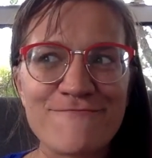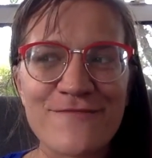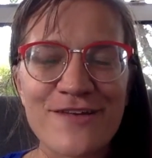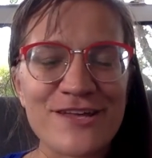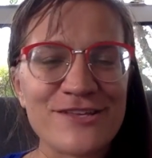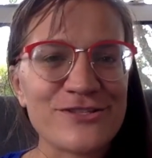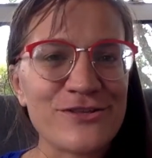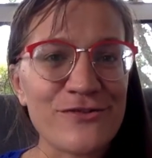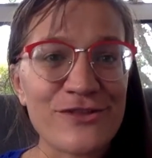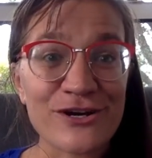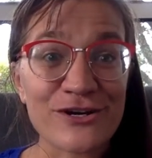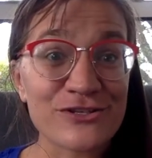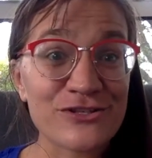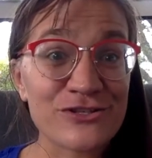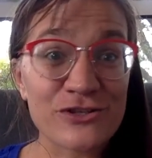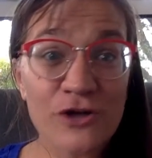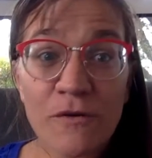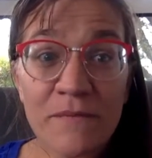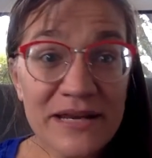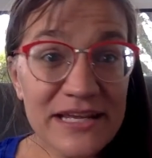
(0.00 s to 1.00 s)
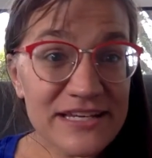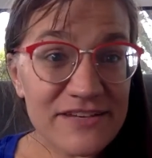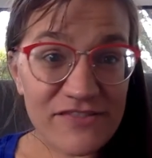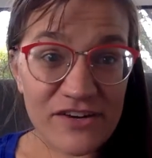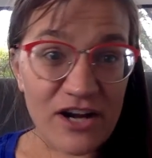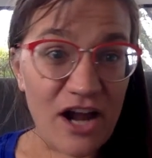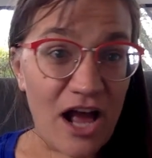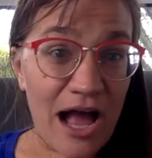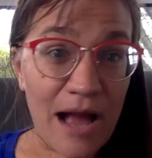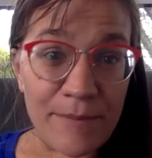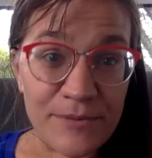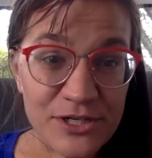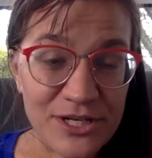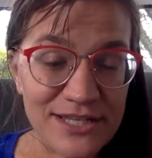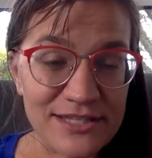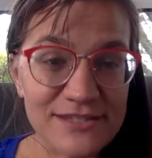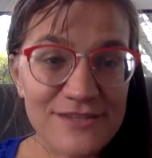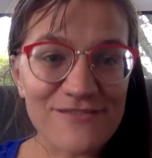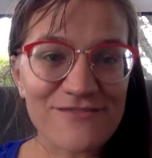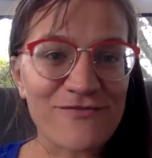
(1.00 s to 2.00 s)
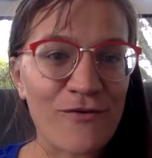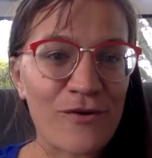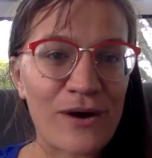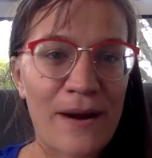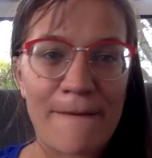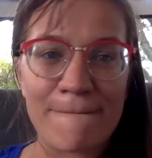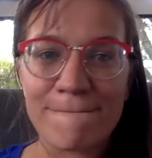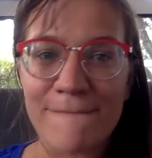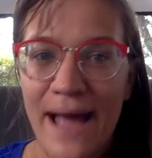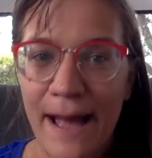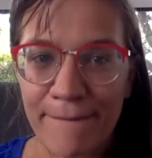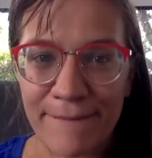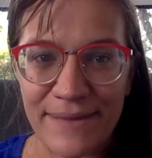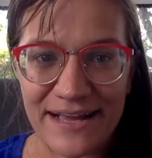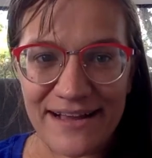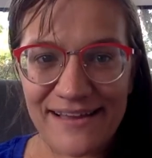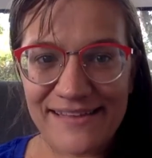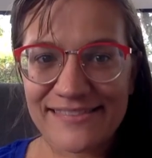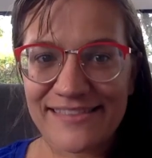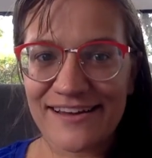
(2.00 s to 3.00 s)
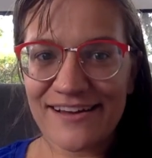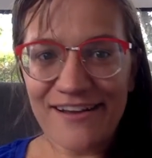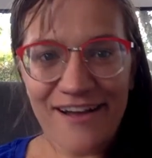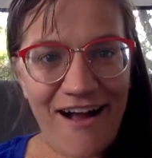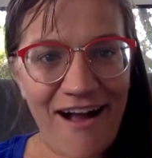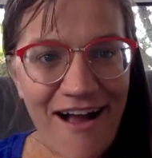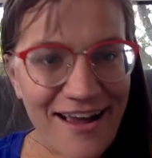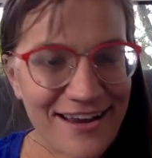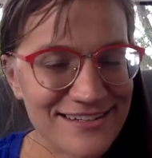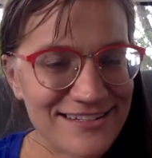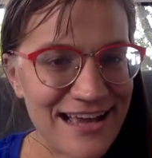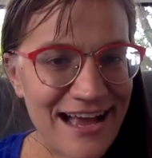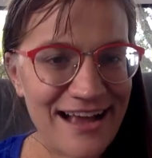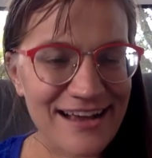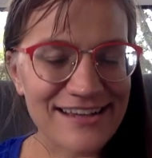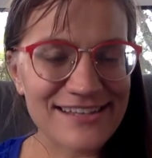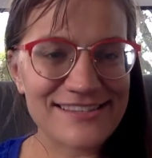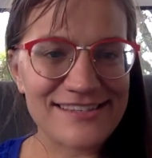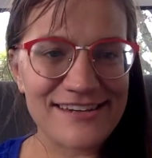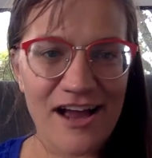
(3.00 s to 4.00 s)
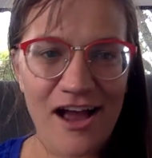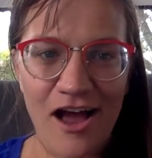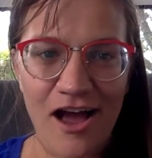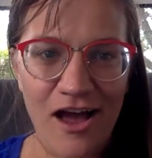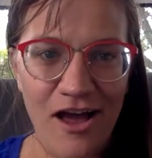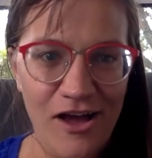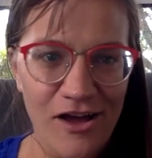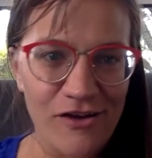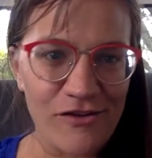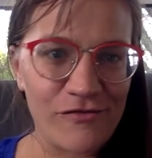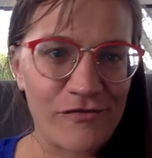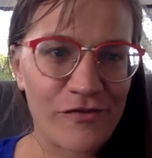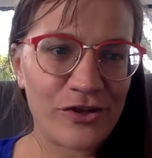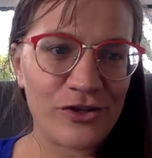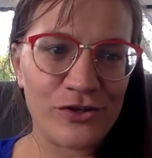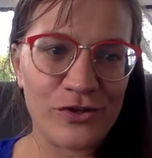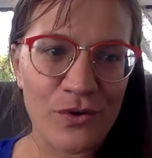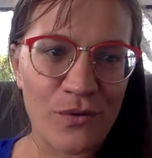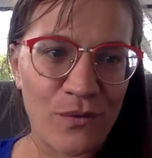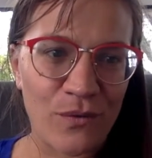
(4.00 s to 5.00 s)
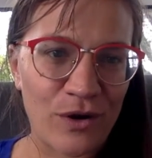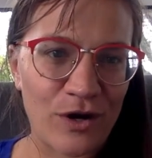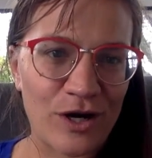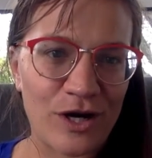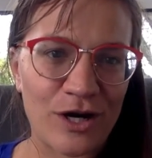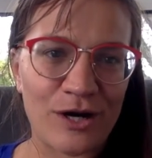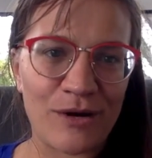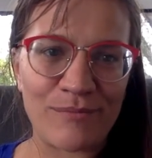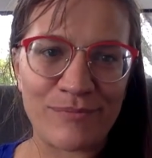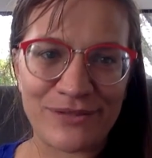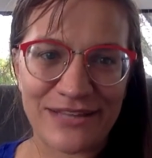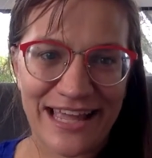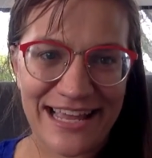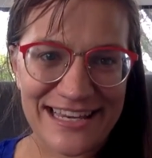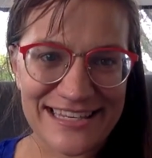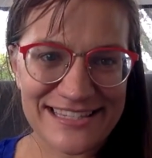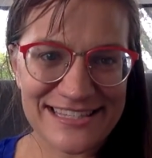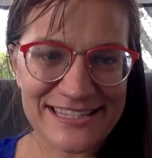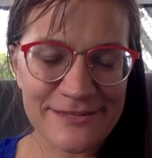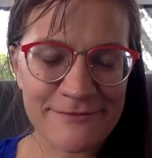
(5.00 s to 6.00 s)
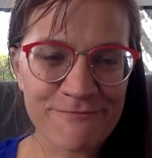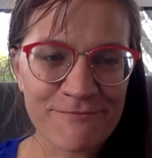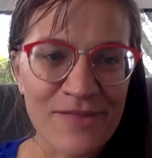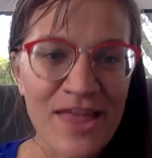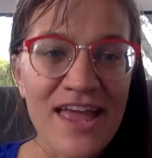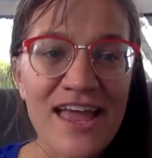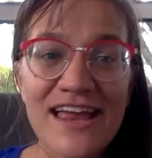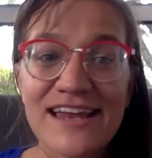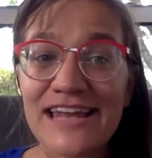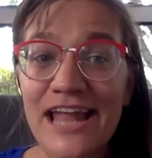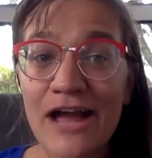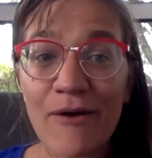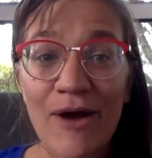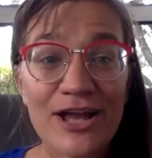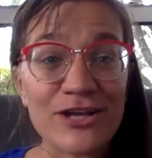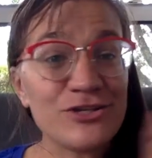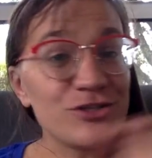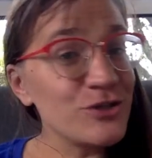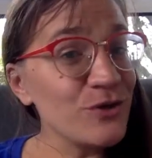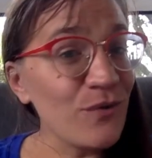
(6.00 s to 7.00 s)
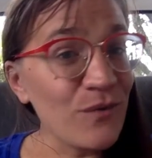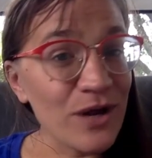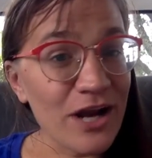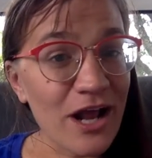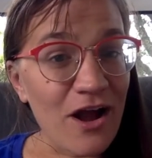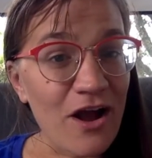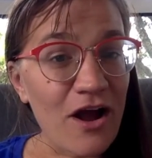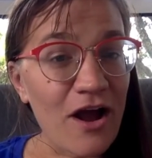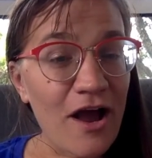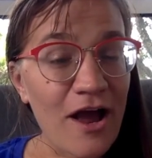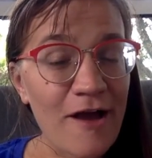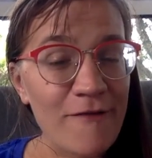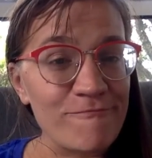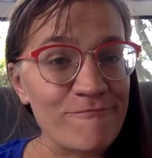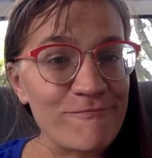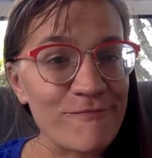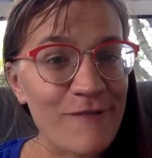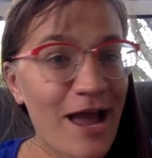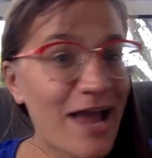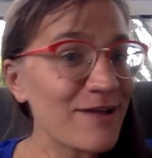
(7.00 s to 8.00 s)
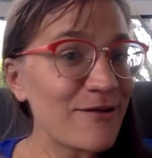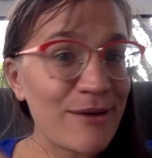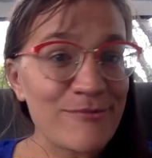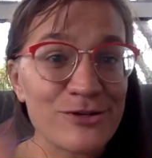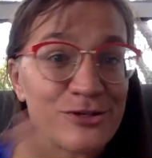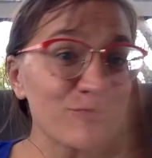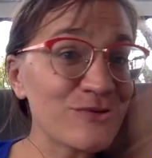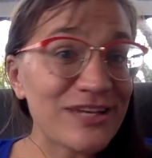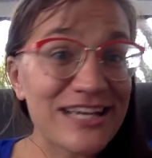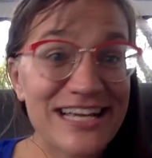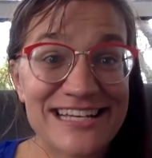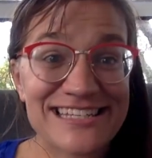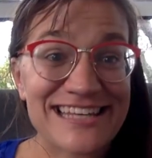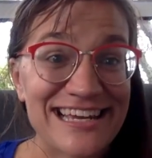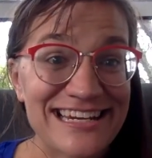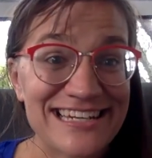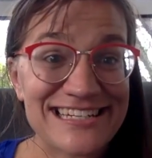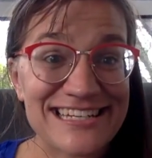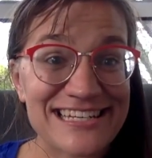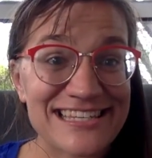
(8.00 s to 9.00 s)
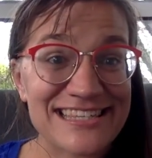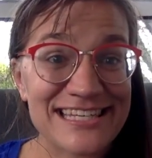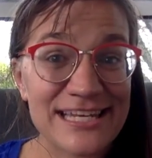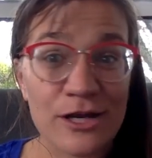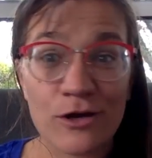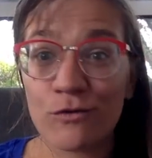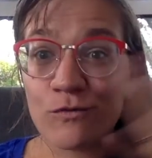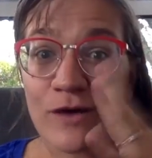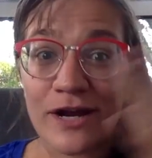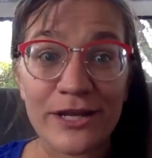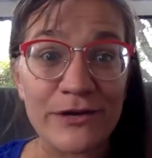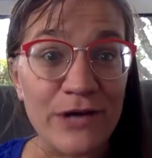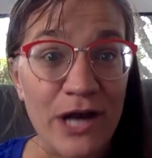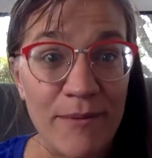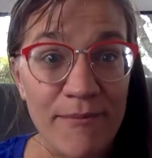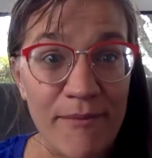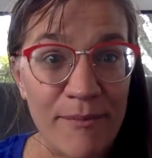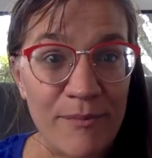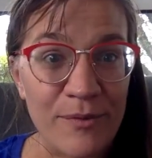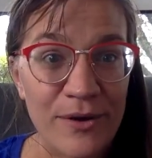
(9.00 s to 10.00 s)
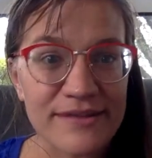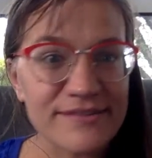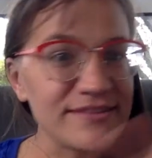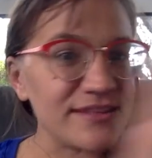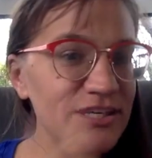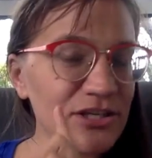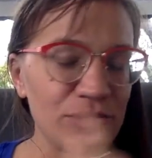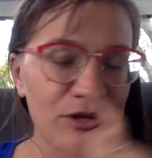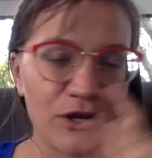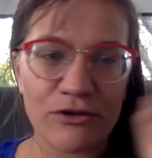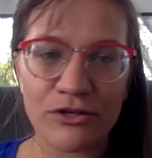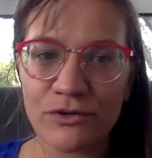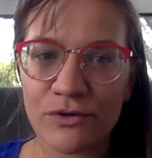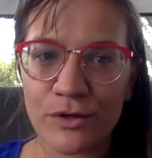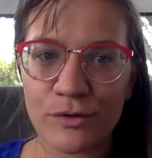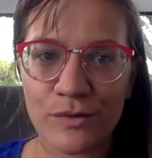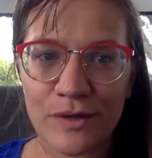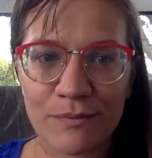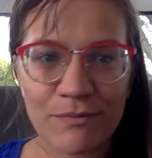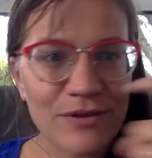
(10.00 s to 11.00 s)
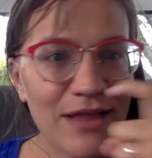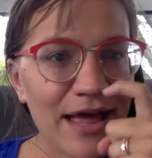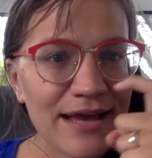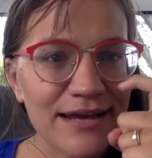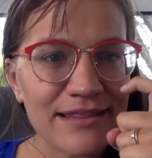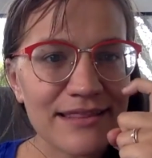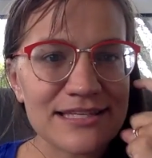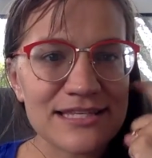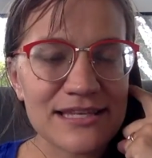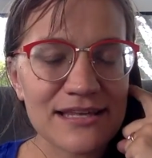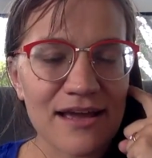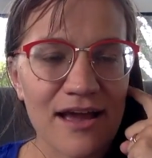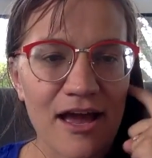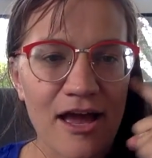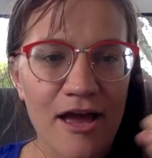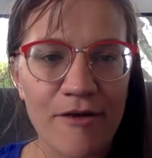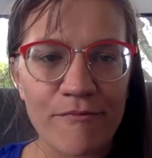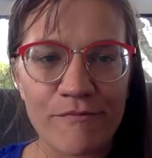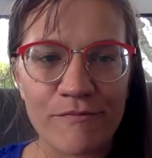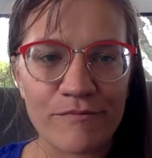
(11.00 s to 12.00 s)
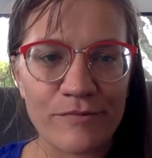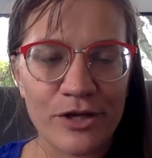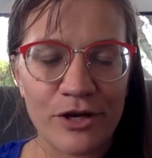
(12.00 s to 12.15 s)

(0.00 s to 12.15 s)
So there are so many different options for mapping the context of your place. Now, I do want to, I'm just really excited to see what you come up with. You can reply to this, put